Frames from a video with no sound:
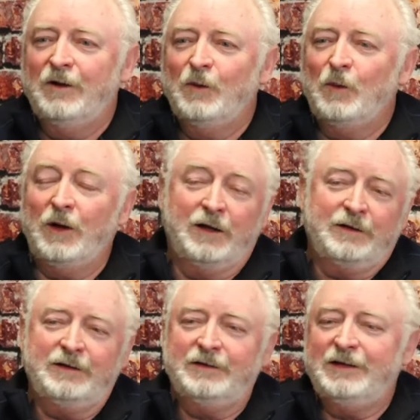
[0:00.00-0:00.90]
Well,
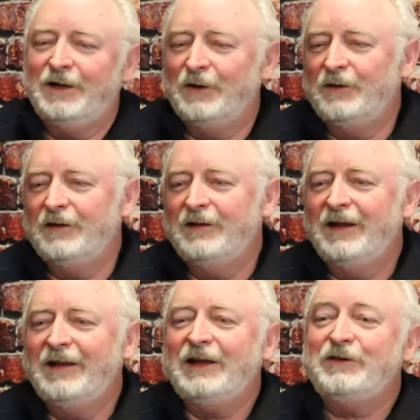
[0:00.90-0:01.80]
potentially. Know,
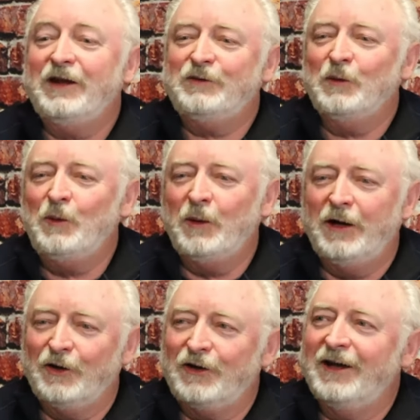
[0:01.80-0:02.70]
that's that's one way to
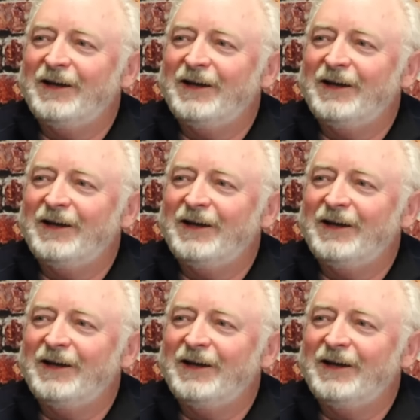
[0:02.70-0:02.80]
look at it.